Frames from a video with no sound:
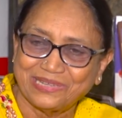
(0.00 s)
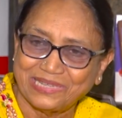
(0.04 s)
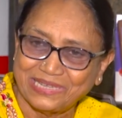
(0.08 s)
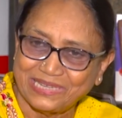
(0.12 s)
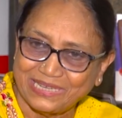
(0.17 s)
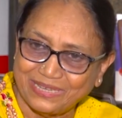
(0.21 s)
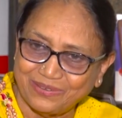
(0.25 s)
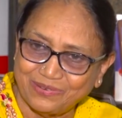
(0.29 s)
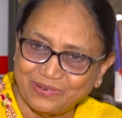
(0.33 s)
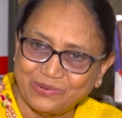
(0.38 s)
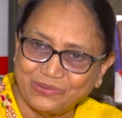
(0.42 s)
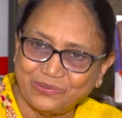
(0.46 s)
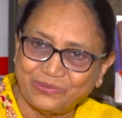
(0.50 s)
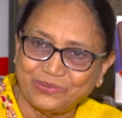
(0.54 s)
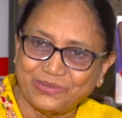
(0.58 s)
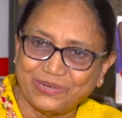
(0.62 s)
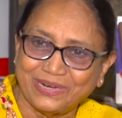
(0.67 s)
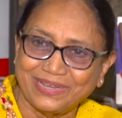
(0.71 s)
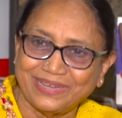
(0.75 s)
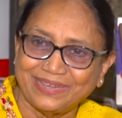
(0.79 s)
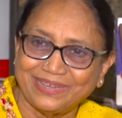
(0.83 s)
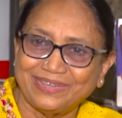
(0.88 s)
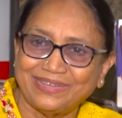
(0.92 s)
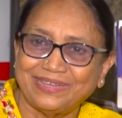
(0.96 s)
Even
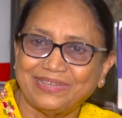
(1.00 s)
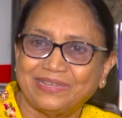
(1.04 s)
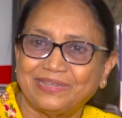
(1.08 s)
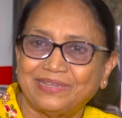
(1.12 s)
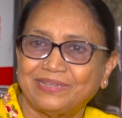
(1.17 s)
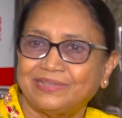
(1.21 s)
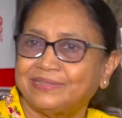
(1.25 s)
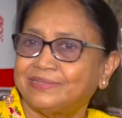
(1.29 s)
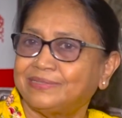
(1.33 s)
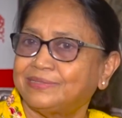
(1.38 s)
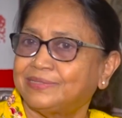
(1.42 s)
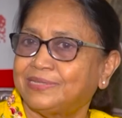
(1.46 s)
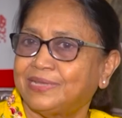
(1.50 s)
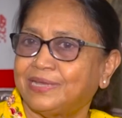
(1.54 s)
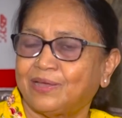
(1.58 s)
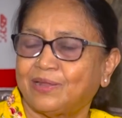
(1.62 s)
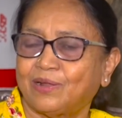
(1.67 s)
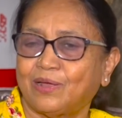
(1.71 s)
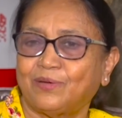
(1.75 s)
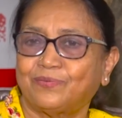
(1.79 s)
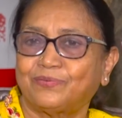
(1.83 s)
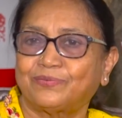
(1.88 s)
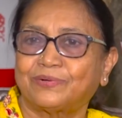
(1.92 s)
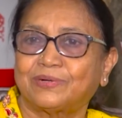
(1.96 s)
today, they are
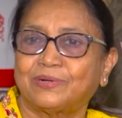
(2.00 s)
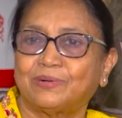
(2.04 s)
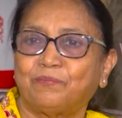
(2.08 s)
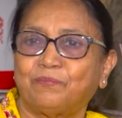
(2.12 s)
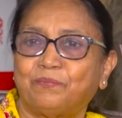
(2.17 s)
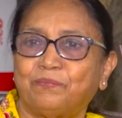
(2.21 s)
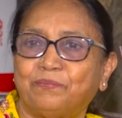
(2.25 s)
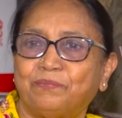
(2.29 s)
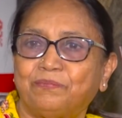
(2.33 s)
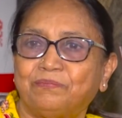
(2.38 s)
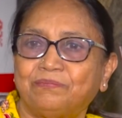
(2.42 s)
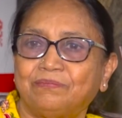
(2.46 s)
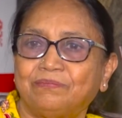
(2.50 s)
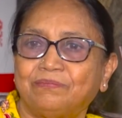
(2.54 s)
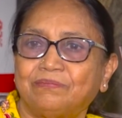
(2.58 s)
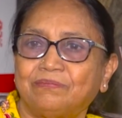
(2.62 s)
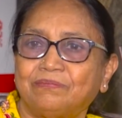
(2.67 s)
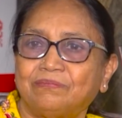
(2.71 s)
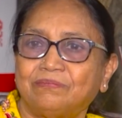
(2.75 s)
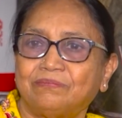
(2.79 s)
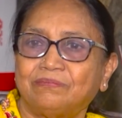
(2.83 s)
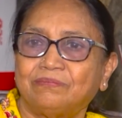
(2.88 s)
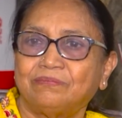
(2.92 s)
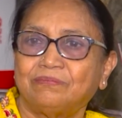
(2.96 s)
after
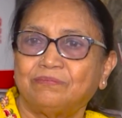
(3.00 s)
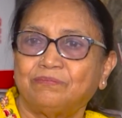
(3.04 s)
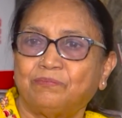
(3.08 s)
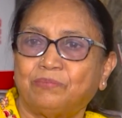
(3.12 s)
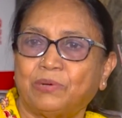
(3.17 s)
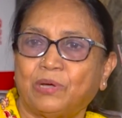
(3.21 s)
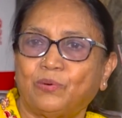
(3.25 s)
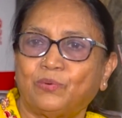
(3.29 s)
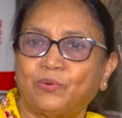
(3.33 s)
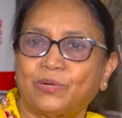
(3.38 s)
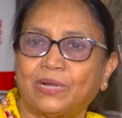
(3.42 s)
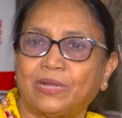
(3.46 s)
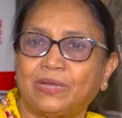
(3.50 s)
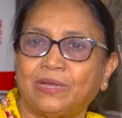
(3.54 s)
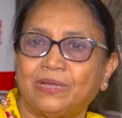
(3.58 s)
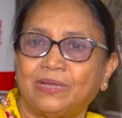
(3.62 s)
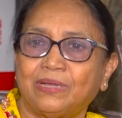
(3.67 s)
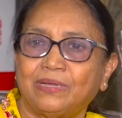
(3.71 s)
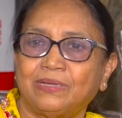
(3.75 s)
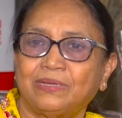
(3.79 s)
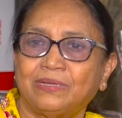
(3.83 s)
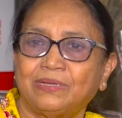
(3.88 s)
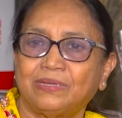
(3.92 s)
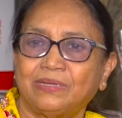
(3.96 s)
Bhaura.
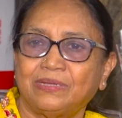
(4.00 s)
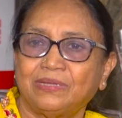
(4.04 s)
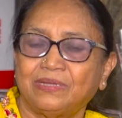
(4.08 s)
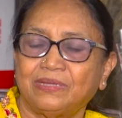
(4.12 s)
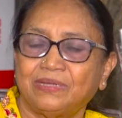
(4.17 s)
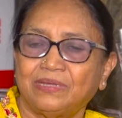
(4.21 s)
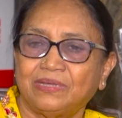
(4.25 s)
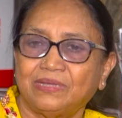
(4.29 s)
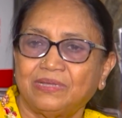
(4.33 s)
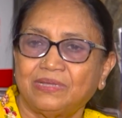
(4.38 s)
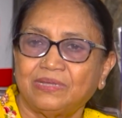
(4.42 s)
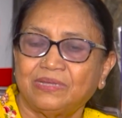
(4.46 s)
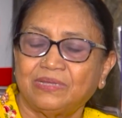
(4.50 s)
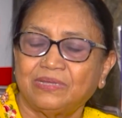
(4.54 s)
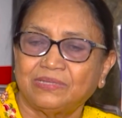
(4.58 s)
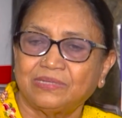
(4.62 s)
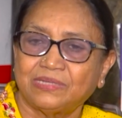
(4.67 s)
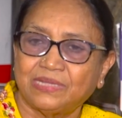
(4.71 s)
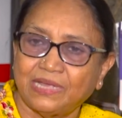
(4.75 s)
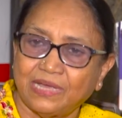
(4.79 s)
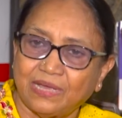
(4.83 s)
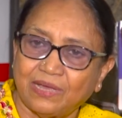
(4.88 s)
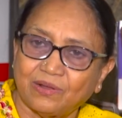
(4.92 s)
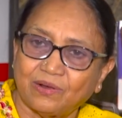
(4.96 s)

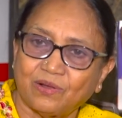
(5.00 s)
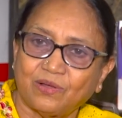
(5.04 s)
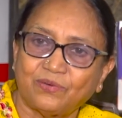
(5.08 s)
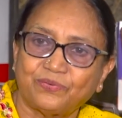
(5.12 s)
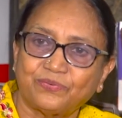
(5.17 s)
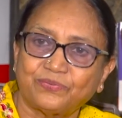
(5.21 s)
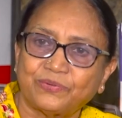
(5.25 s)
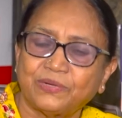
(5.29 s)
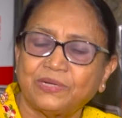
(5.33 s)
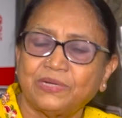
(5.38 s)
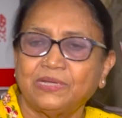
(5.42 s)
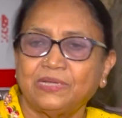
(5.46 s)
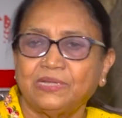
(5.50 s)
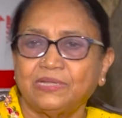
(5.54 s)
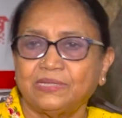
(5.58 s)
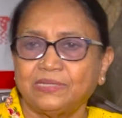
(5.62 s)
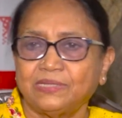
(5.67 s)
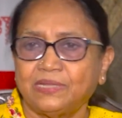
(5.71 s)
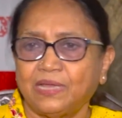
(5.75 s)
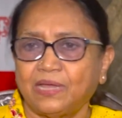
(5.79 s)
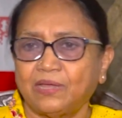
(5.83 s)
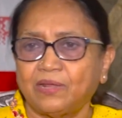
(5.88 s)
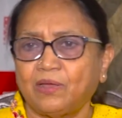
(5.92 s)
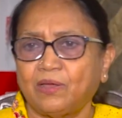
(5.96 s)
They are
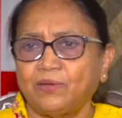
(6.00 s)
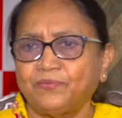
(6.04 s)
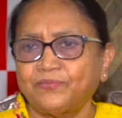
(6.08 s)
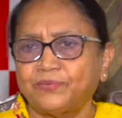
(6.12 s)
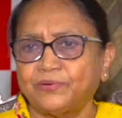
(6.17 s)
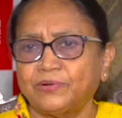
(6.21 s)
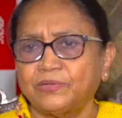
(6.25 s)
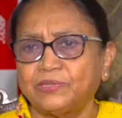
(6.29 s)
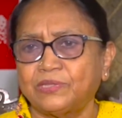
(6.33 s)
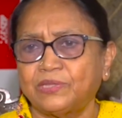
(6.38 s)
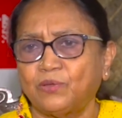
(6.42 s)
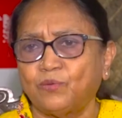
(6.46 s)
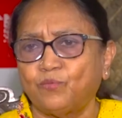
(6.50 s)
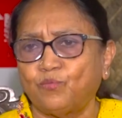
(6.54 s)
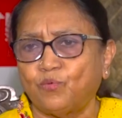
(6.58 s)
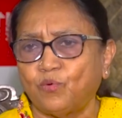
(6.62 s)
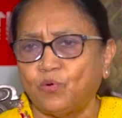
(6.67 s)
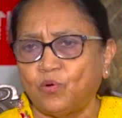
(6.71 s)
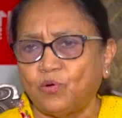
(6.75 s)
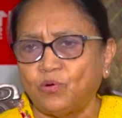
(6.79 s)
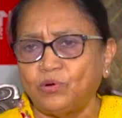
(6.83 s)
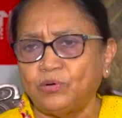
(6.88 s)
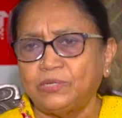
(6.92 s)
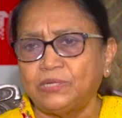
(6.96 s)
after the
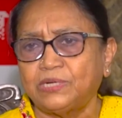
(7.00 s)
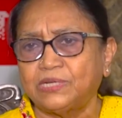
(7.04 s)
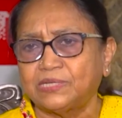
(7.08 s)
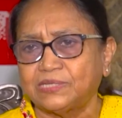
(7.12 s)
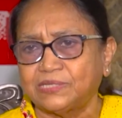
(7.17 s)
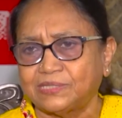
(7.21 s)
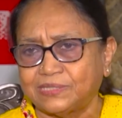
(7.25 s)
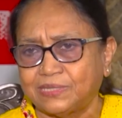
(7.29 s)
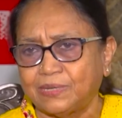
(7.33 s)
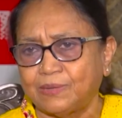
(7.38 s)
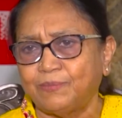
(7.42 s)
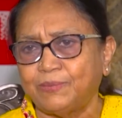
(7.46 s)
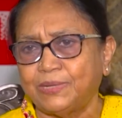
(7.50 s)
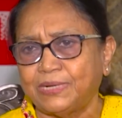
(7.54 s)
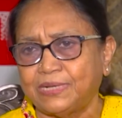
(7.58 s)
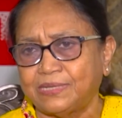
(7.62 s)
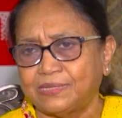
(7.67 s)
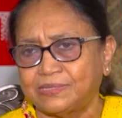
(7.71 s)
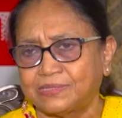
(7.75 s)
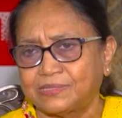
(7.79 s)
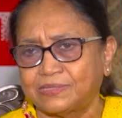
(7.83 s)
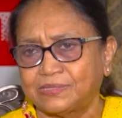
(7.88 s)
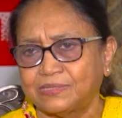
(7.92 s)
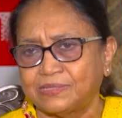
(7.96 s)
old
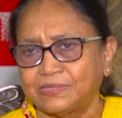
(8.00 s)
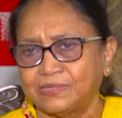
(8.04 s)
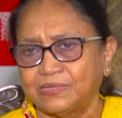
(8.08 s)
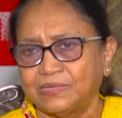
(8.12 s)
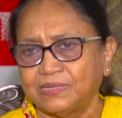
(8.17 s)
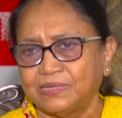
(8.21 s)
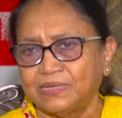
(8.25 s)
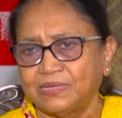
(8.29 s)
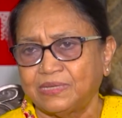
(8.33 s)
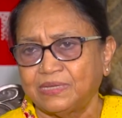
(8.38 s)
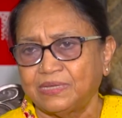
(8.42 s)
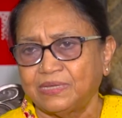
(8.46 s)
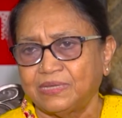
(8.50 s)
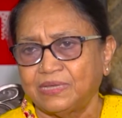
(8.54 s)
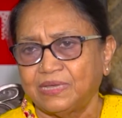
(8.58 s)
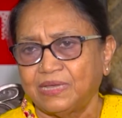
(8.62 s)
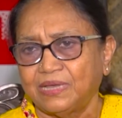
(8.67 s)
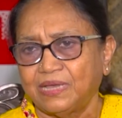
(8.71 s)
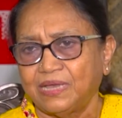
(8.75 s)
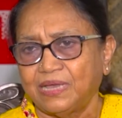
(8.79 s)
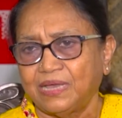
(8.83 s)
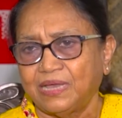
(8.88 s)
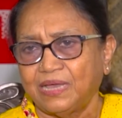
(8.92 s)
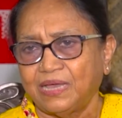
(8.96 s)
similes,
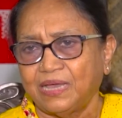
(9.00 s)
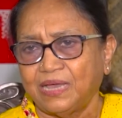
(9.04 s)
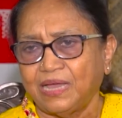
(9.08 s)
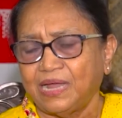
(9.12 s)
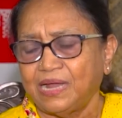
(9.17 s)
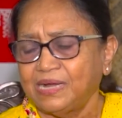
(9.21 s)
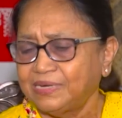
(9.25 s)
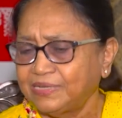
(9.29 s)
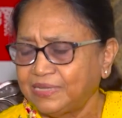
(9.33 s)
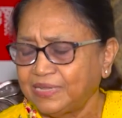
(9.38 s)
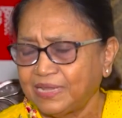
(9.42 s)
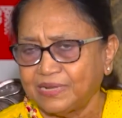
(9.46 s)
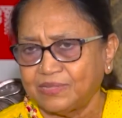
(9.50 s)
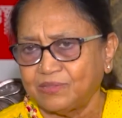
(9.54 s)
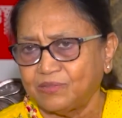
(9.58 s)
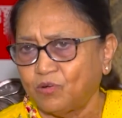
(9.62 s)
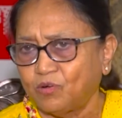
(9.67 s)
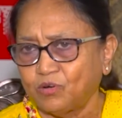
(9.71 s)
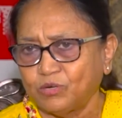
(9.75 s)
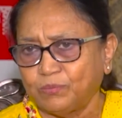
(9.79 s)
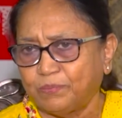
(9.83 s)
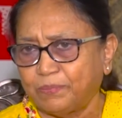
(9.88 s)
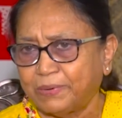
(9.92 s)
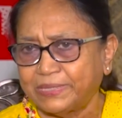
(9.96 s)
and they are
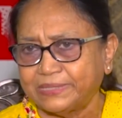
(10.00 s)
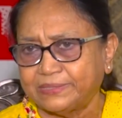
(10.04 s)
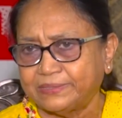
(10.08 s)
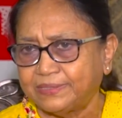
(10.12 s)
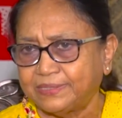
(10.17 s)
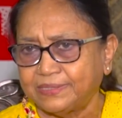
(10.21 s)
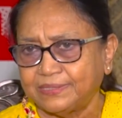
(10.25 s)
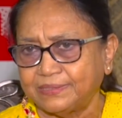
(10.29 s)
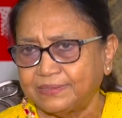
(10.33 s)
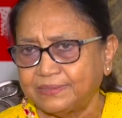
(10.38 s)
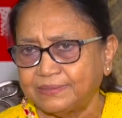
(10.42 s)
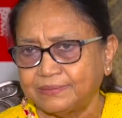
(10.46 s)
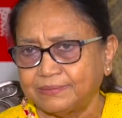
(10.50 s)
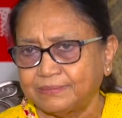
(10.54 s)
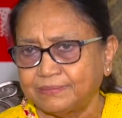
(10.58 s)
not budging.